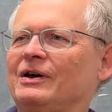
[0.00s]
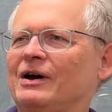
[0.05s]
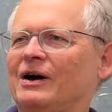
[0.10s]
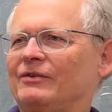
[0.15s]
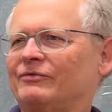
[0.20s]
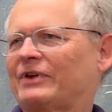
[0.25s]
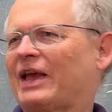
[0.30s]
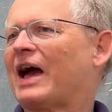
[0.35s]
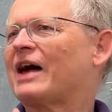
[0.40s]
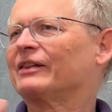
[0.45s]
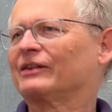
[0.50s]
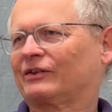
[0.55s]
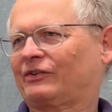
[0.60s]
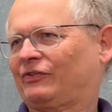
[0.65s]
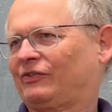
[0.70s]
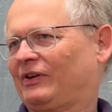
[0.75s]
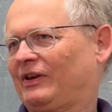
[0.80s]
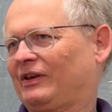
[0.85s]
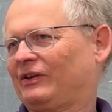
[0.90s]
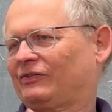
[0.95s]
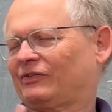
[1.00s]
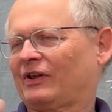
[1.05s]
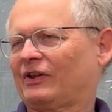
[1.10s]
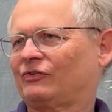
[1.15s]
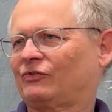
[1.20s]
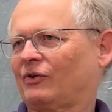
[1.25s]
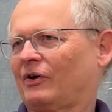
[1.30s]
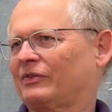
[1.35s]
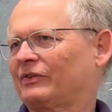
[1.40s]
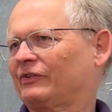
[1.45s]
of galaxies
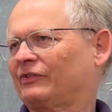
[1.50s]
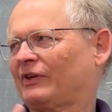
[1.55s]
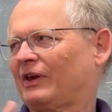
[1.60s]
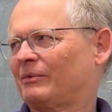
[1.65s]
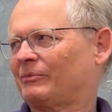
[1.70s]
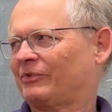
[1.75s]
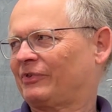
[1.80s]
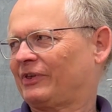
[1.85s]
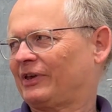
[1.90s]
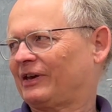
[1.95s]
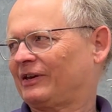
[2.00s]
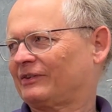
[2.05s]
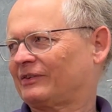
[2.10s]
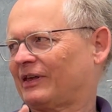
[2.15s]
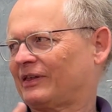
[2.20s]
and saw the same thing,